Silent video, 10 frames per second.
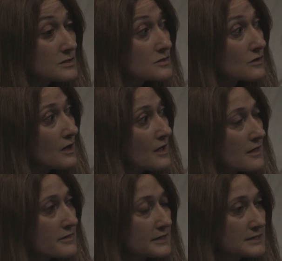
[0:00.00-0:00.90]
also a
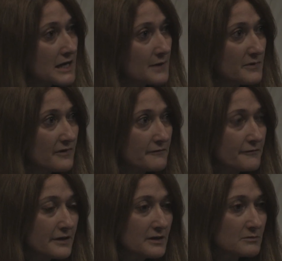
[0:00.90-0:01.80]
third type of
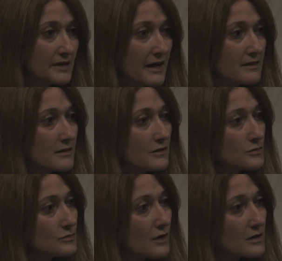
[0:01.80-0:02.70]
unfreedom that I think you
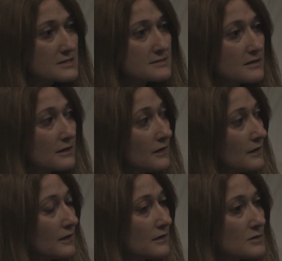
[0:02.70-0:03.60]
do not see
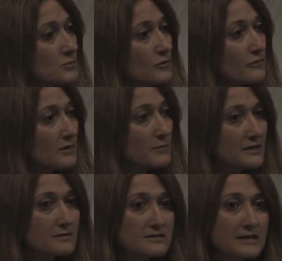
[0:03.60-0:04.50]
in the movie,
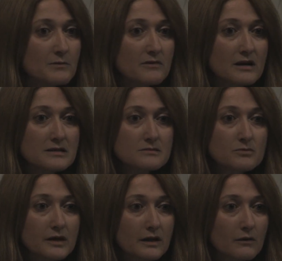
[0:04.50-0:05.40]
but some of us
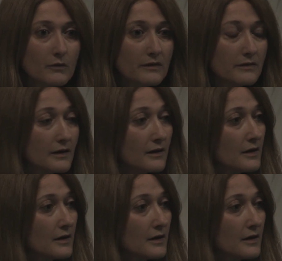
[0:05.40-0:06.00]
working with